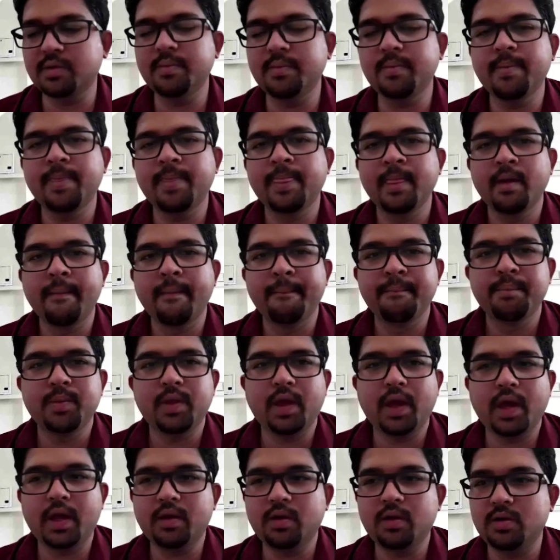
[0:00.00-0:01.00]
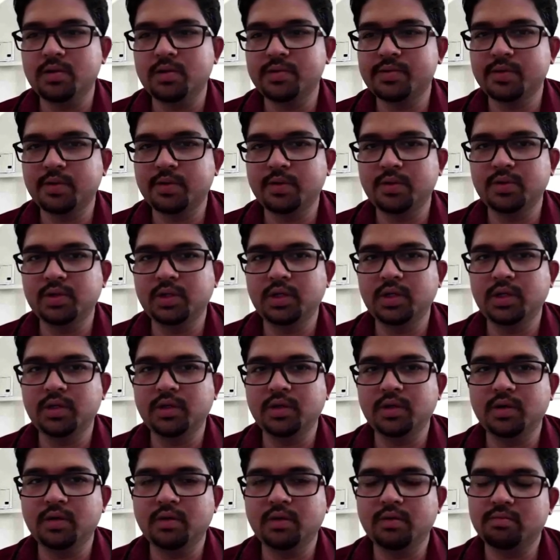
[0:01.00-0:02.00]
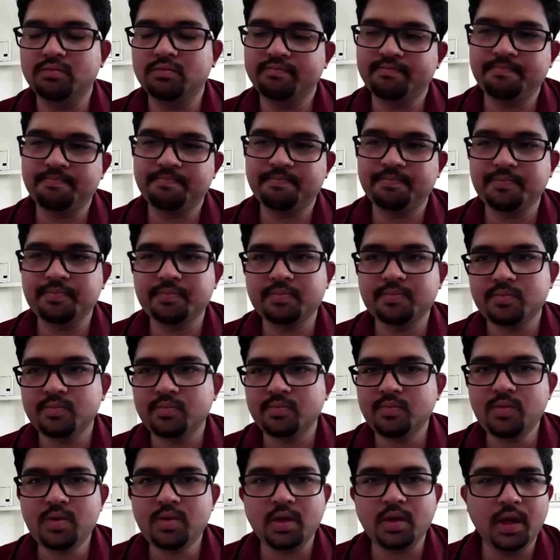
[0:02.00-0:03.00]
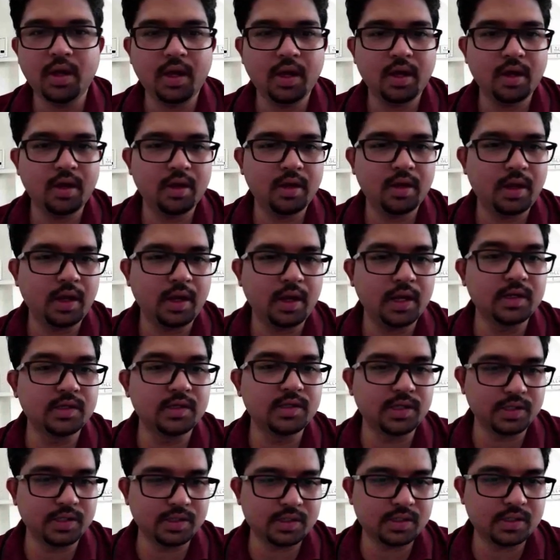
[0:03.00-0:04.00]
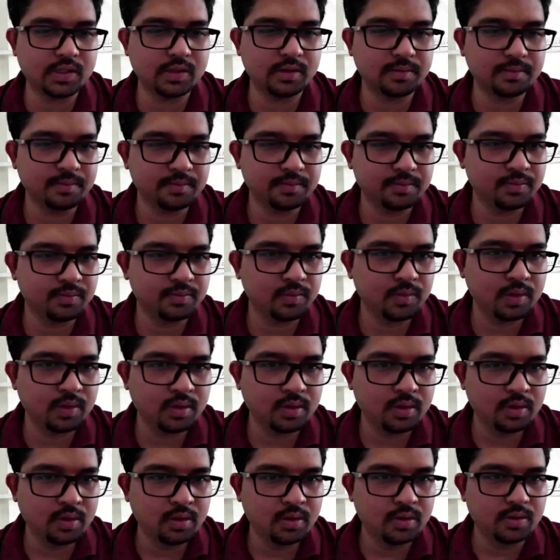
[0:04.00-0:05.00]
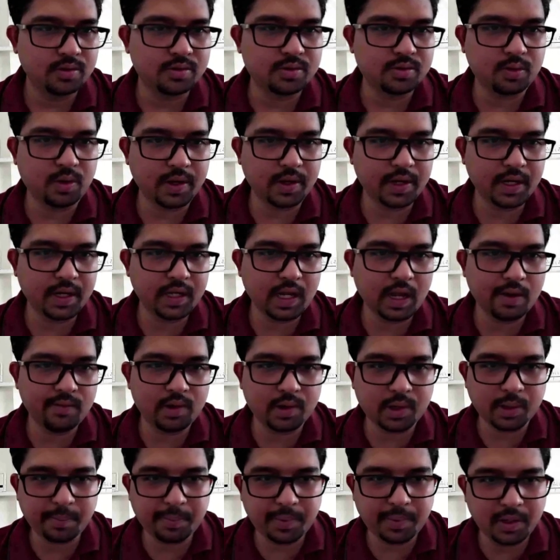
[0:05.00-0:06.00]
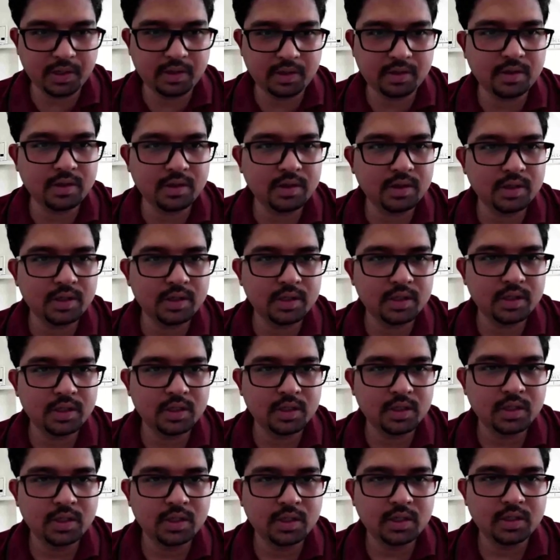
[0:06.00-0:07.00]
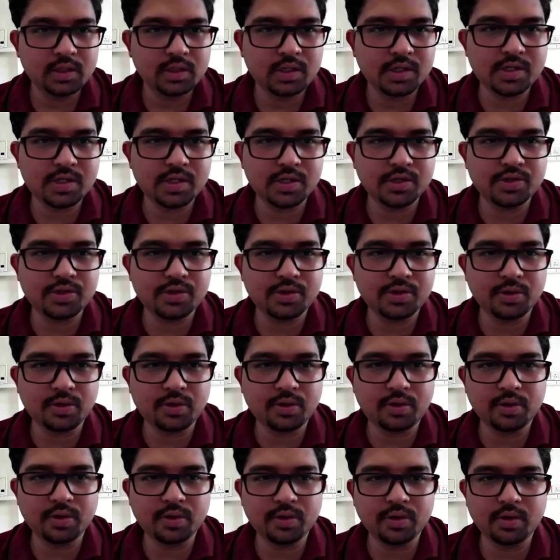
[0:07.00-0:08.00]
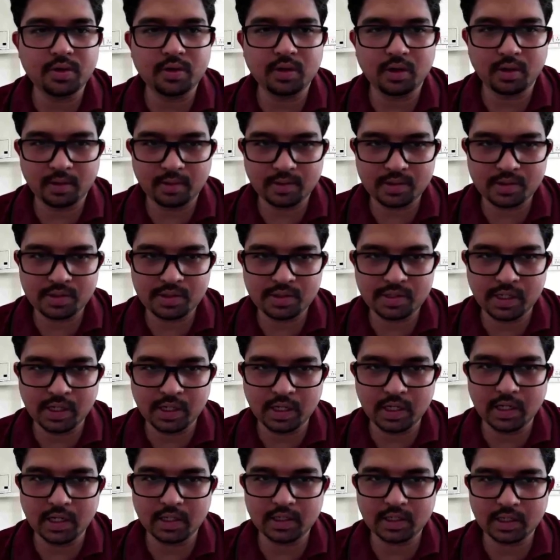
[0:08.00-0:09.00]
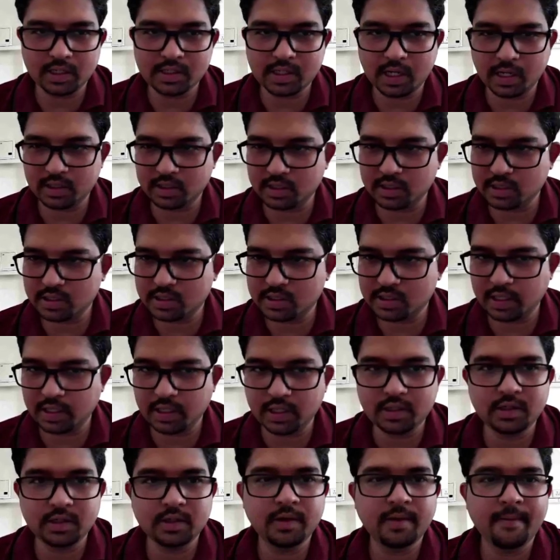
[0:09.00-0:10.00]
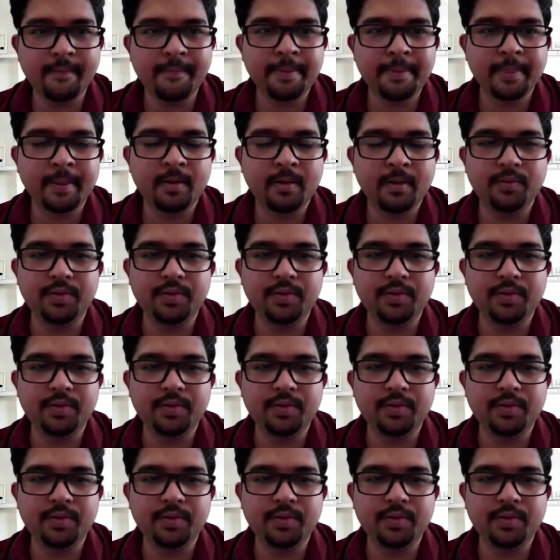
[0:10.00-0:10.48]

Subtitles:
spectrum and also the energies. So again, I will repeat, this is your singlet excited state